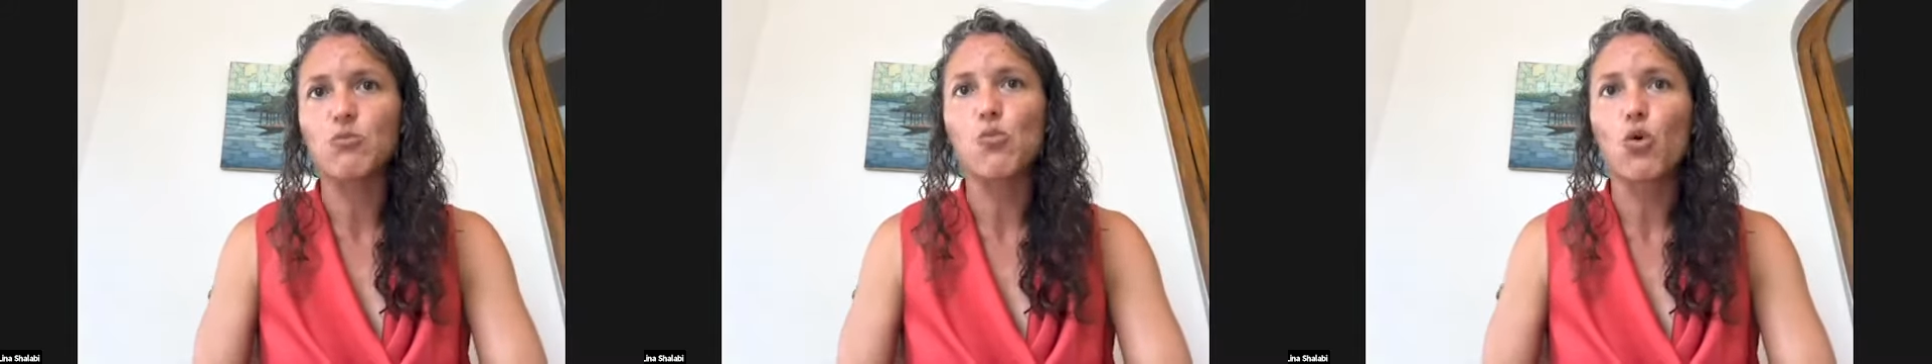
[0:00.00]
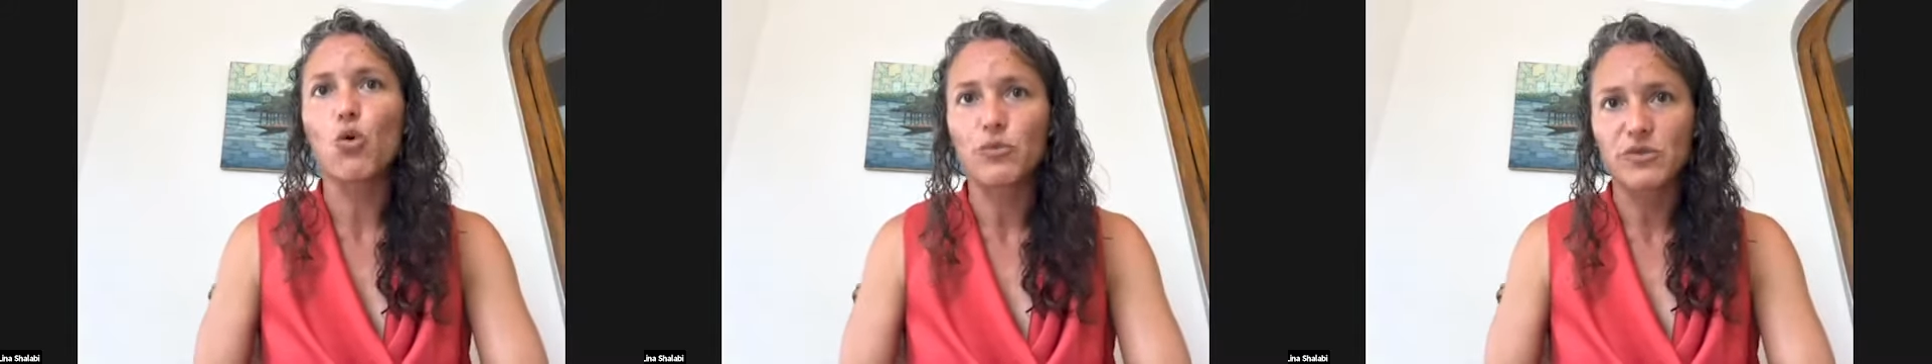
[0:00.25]

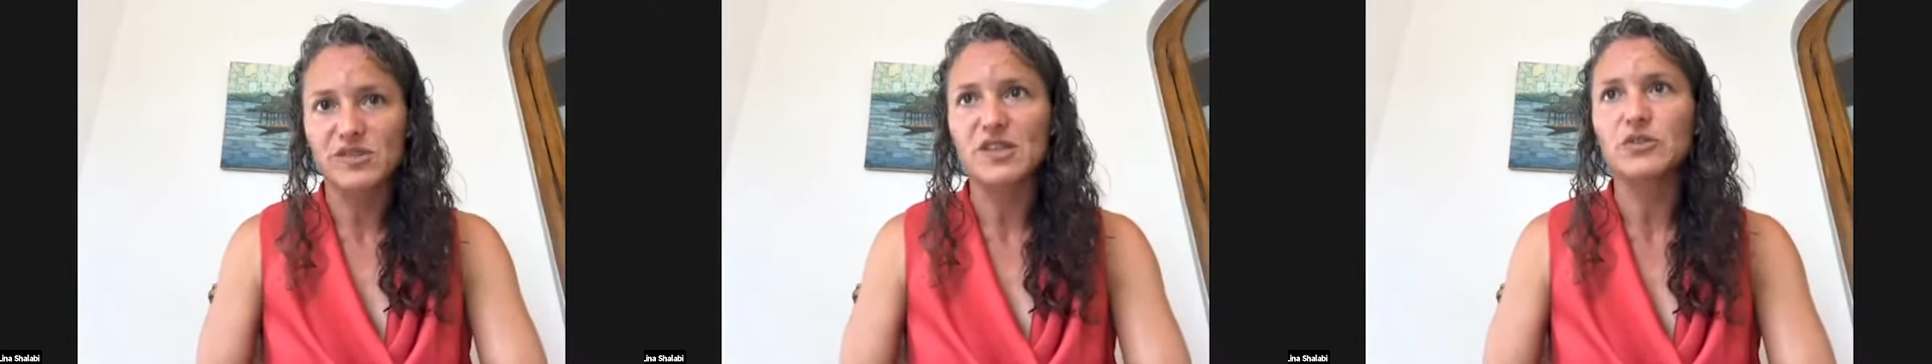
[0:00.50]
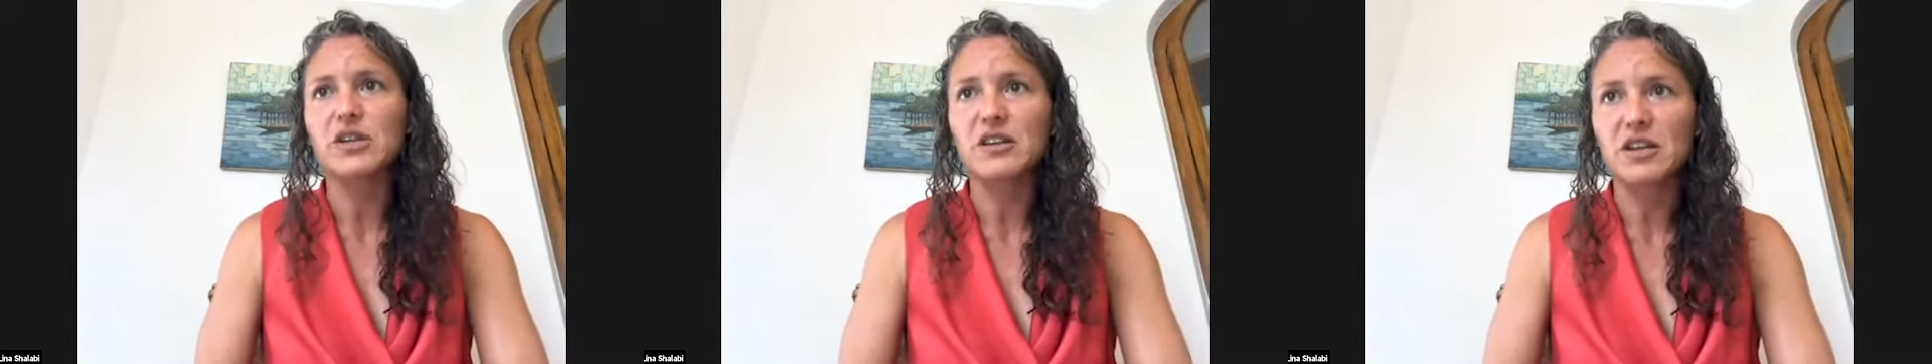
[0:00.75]
more
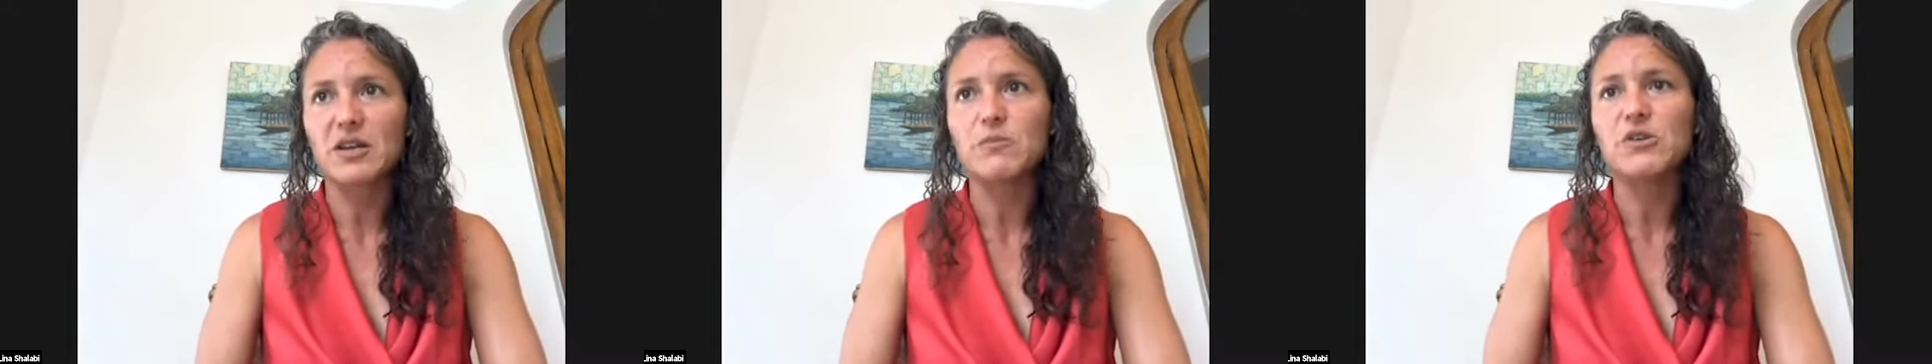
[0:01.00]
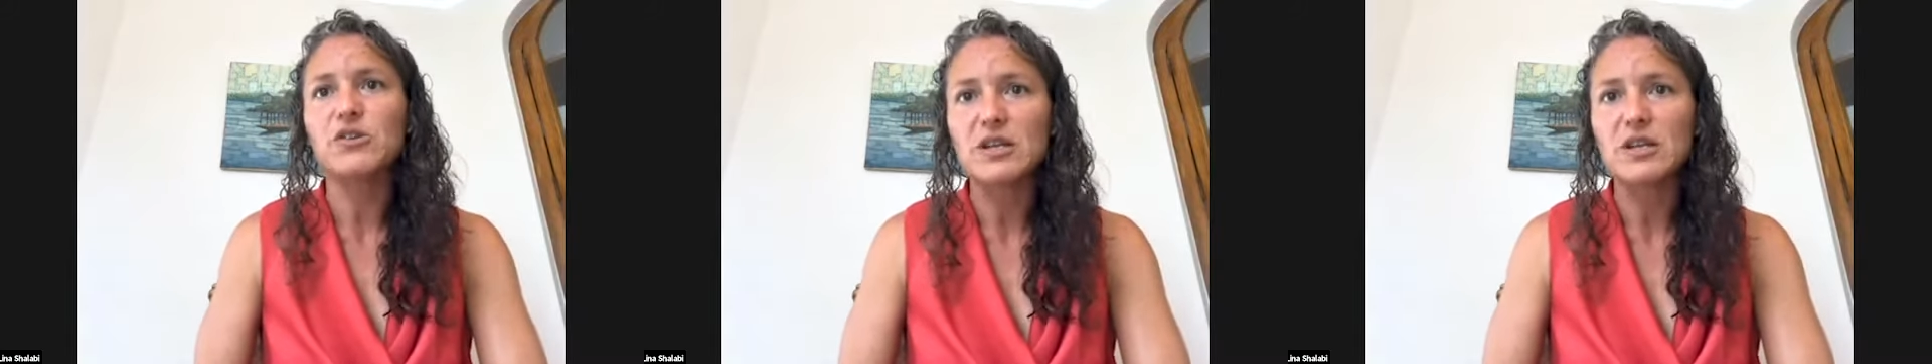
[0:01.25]
resilient
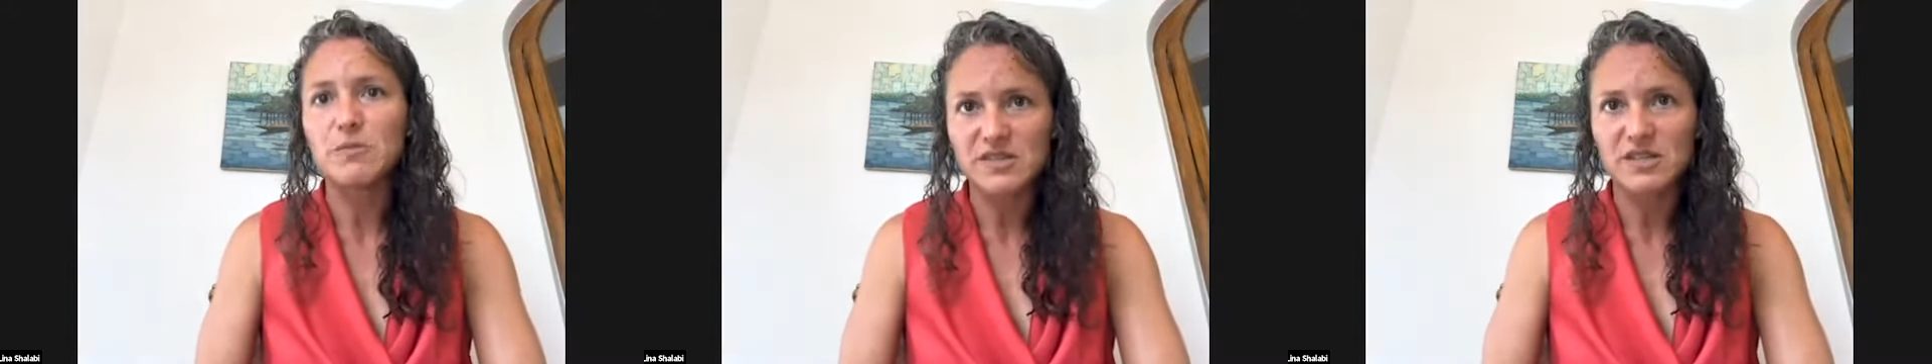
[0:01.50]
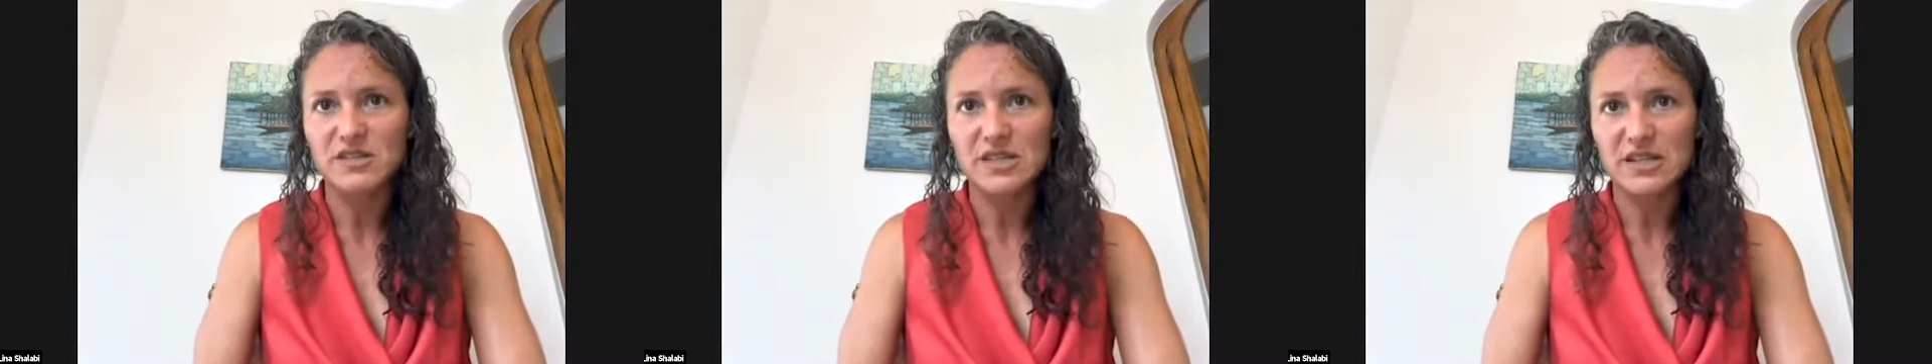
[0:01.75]
community
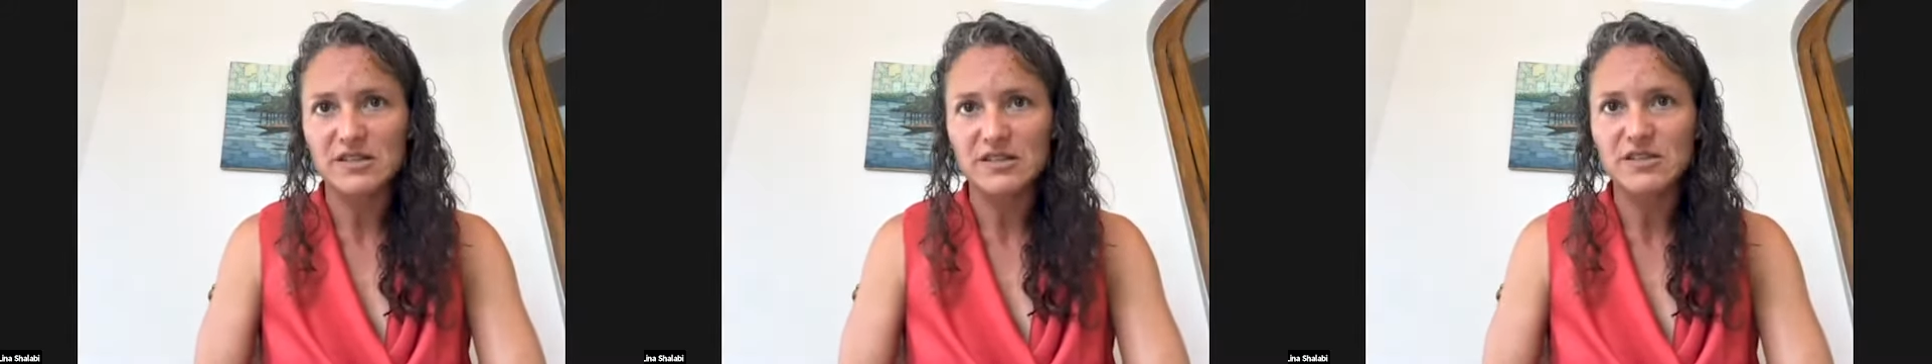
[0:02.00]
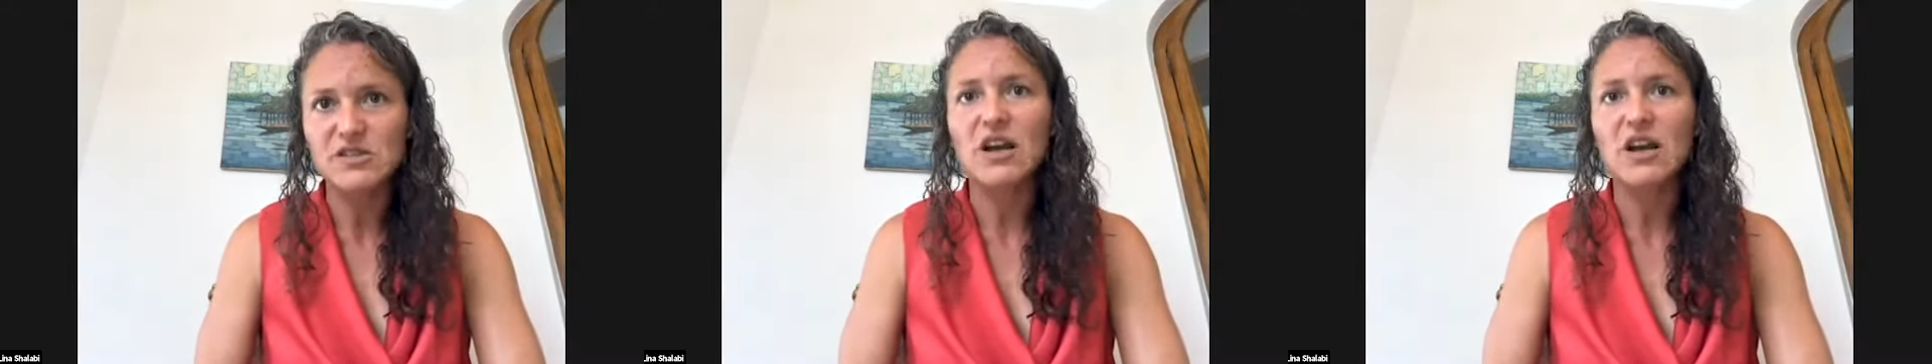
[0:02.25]
businesses